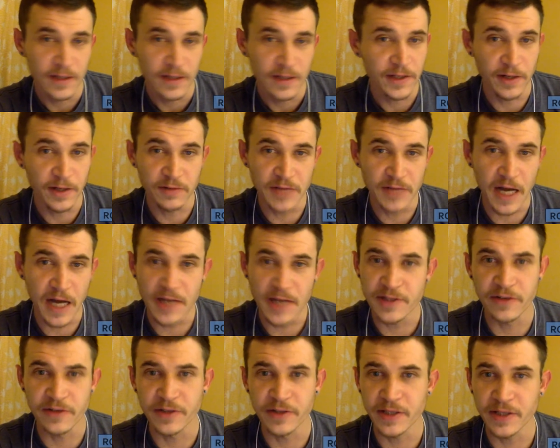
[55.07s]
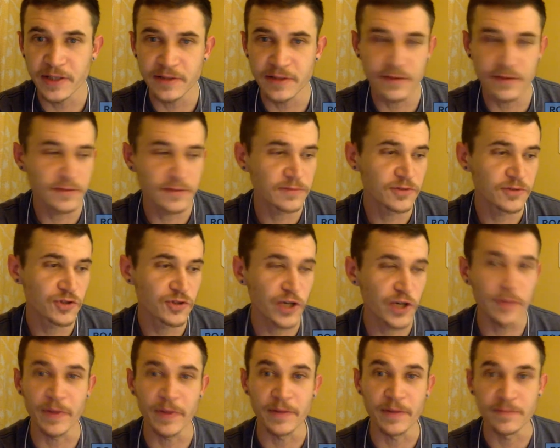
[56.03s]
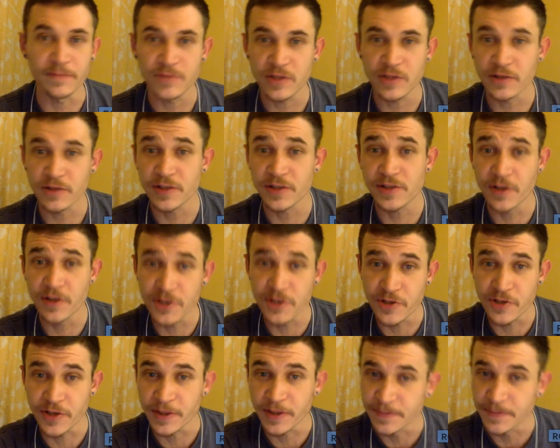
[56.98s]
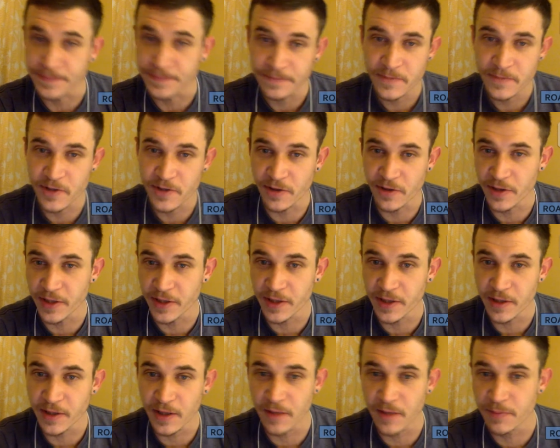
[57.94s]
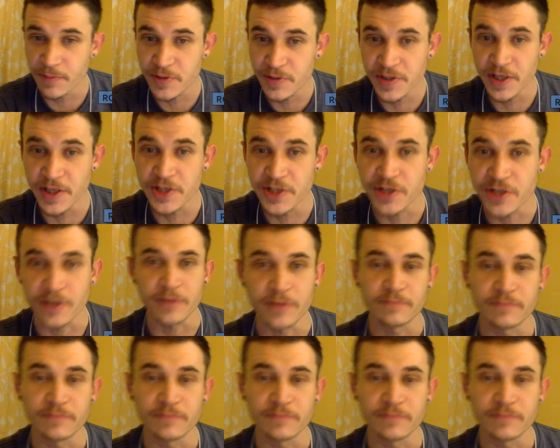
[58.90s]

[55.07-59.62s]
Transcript: you know, died during treatment, during surgery, during a procedure.